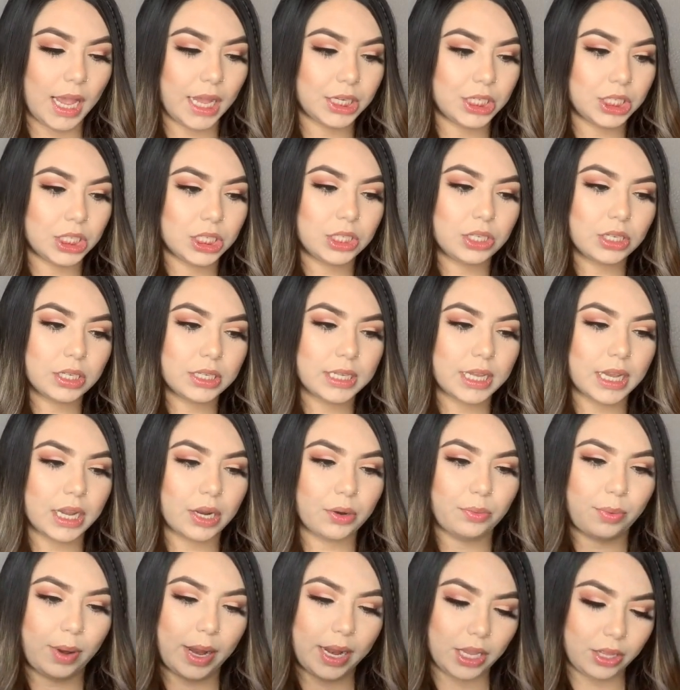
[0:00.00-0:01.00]
just looks like a
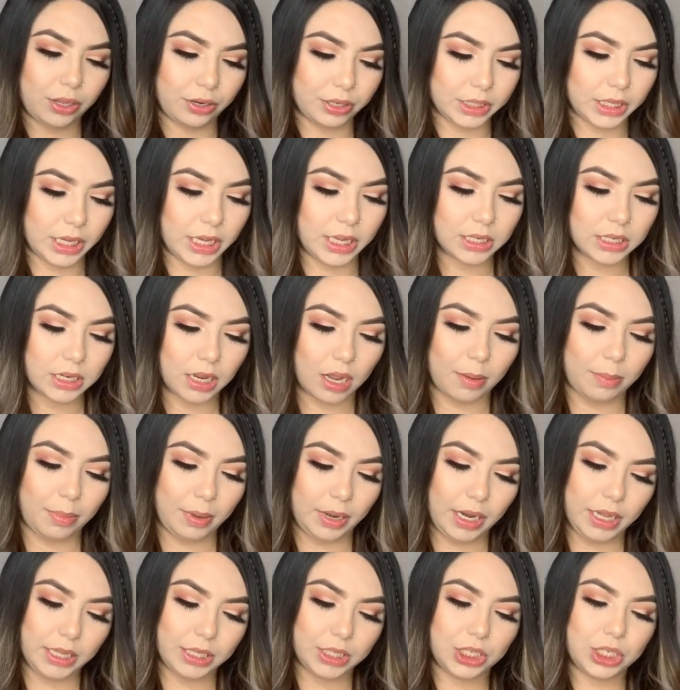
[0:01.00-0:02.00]
regular tank top,
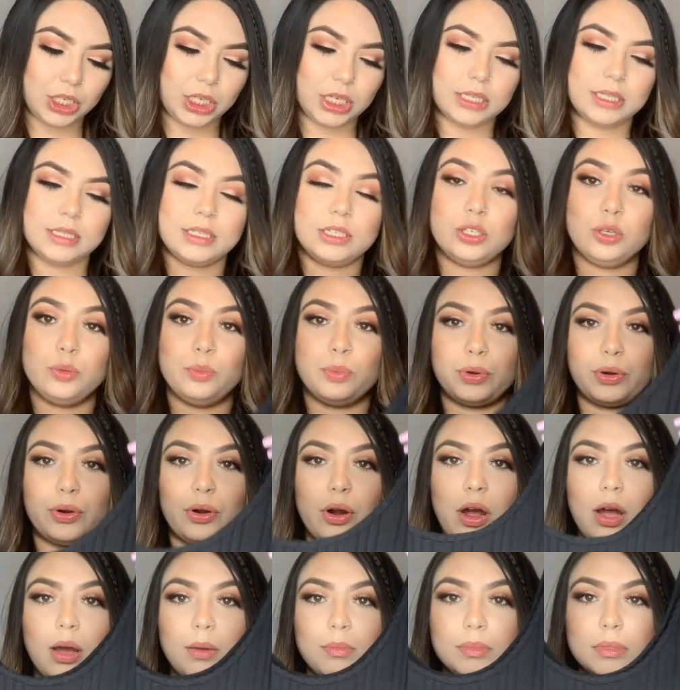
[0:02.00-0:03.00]
but it's just super
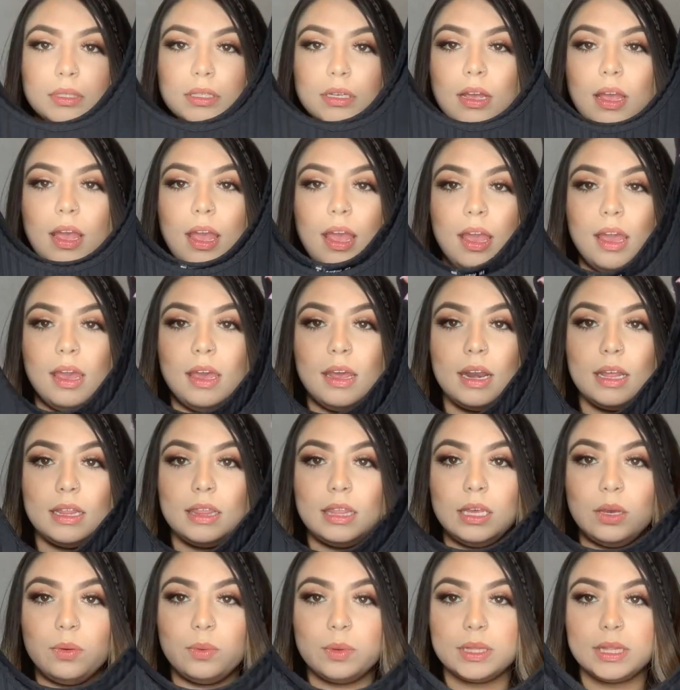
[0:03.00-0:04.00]
cropped. And I
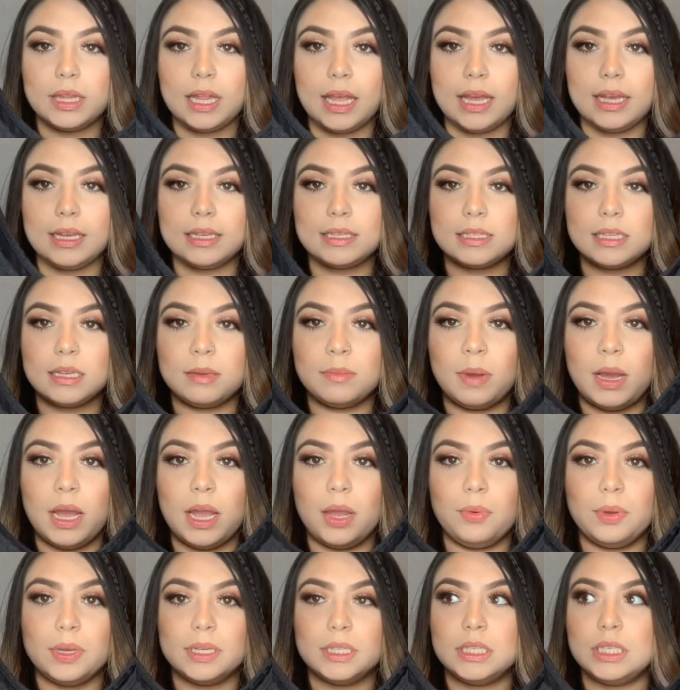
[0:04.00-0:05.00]
think with like some
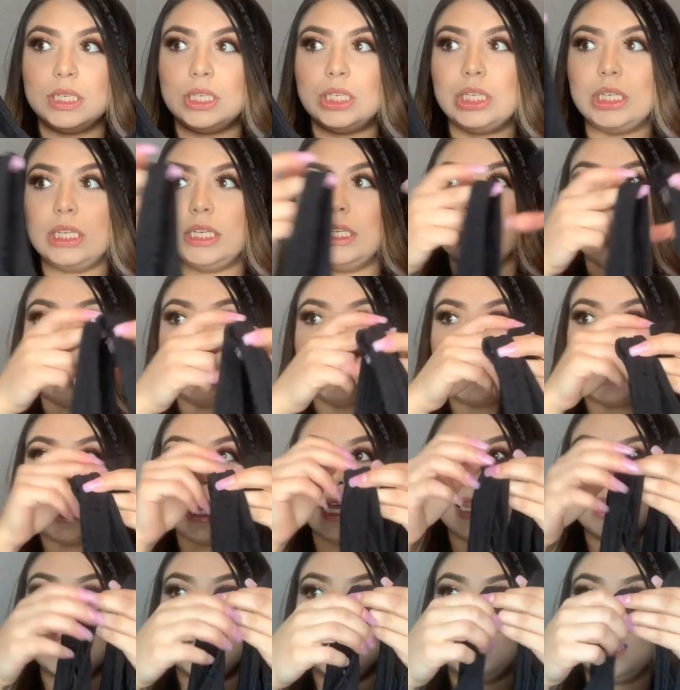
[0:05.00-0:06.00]
high-waisted jeans,
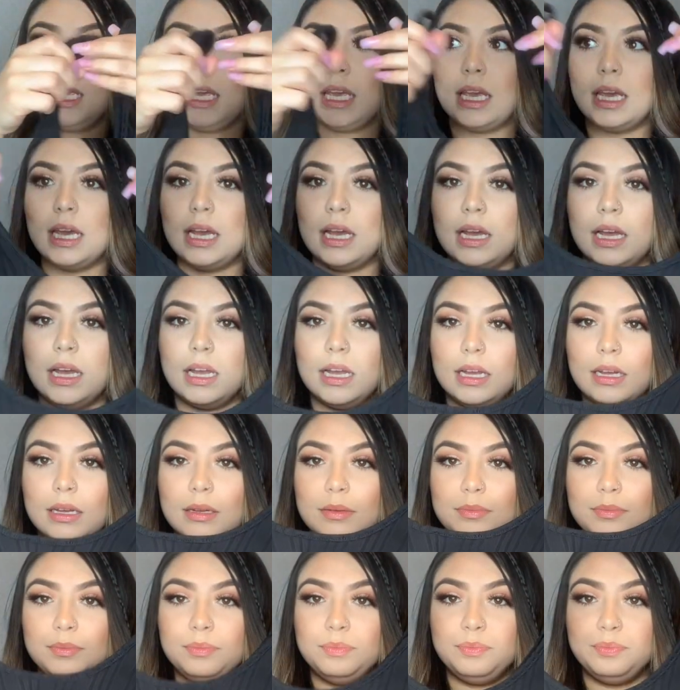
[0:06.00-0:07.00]
I think
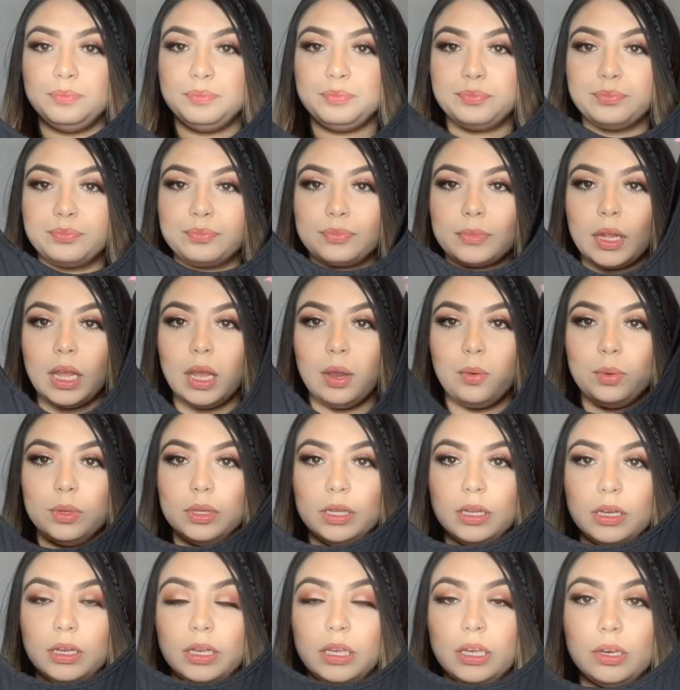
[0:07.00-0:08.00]
it would
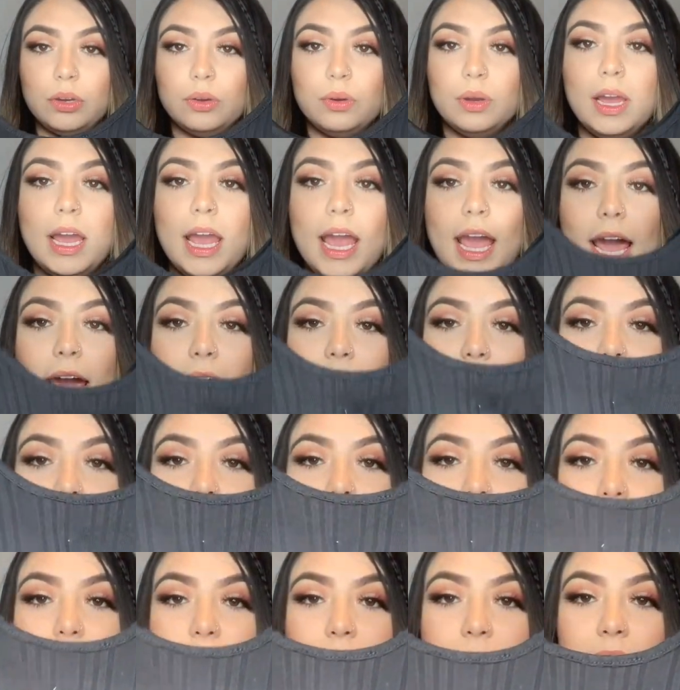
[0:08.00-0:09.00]
look cute. And
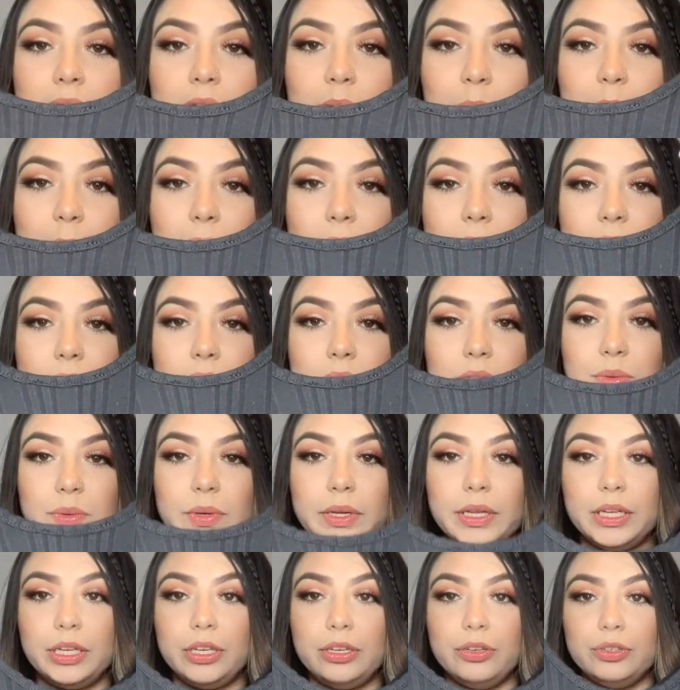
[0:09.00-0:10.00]
then I think the back is
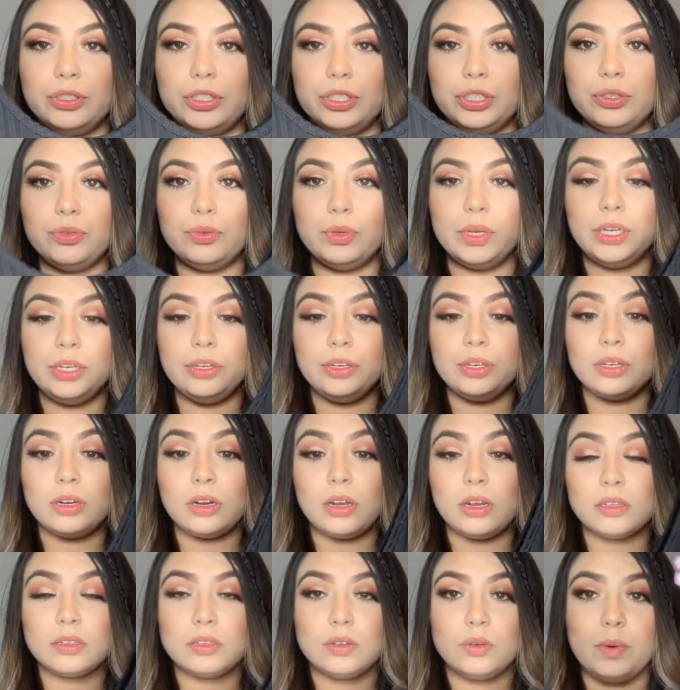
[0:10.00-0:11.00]
really cute too, and you could
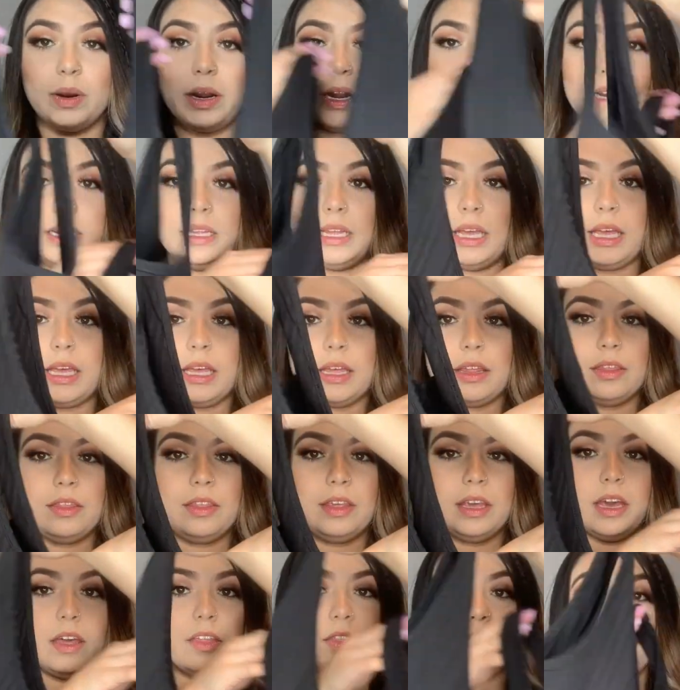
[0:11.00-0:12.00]
also wear it like
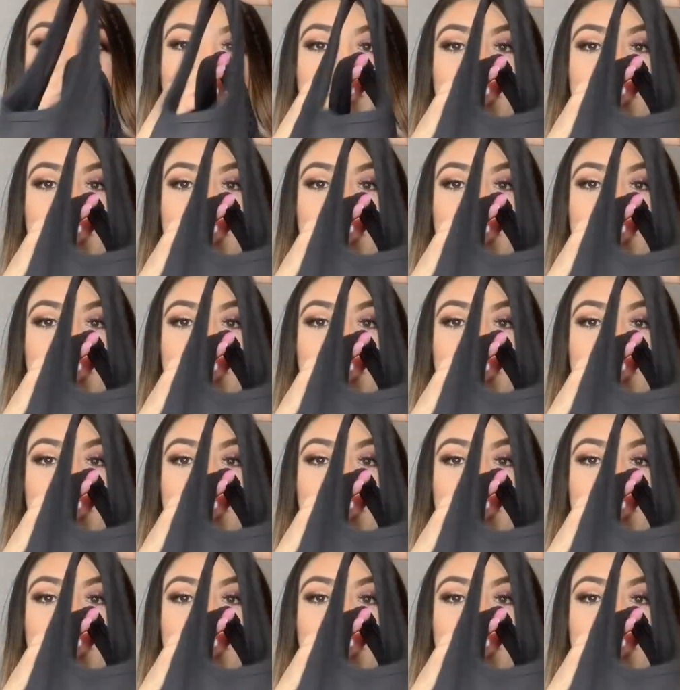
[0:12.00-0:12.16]
the other